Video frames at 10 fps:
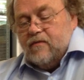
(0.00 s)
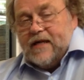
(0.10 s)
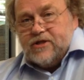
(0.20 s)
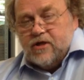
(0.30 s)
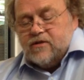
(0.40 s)

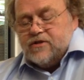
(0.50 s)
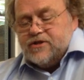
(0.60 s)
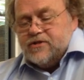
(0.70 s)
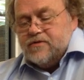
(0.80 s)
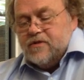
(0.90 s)
went on
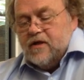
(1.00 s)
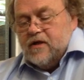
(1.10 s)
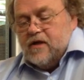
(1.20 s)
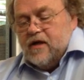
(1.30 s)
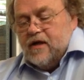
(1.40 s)
to
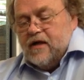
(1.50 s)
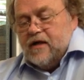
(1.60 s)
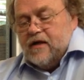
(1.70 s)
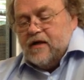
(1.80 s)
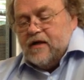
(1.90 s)

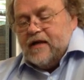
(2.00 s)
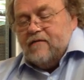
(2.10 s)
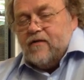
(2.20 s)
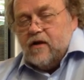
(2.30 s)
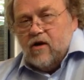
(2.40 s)

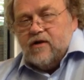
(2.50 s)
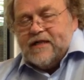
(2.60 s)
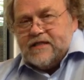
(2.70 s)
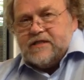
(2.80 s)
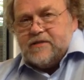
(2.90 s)
give the
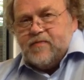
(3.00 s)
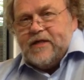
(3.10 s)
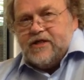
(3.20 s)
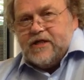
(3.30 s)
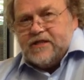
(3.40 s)
longest
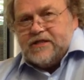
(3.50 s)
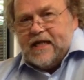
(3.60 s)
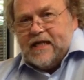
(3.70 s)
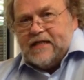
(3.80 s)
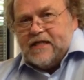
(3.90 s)
speech in
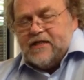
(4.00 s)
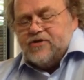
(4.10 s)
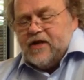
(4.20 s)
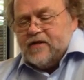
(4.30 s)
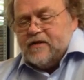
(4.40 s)
Senate in
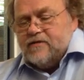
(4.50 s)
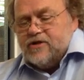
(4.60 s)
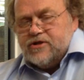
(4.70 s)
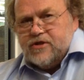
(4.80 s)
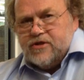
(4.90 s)
history, I think
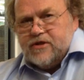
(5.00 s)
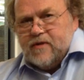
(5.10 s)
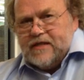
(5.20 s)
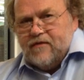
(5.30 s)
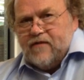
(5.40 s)
just under
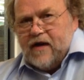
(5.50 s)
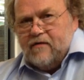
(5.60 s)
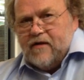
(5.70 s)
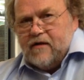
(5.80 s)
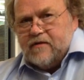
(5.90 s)

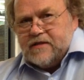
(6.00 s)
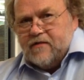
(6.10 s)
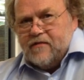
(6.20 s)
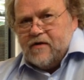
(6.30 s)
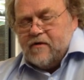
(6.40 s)
25 hours,
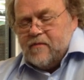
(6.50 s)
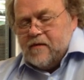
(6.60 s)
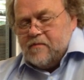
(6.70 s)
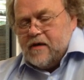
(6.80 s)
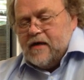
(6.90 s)
if I
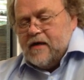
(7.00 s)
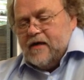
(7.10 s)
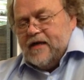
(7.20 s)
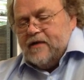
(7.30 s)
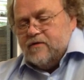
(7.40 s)
remember,
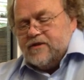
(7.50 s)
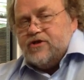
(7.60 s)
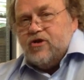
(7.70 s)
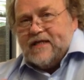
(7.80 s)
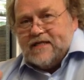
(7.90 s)
in order
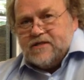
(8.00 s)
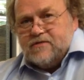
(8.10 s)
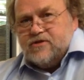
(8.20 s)
to try to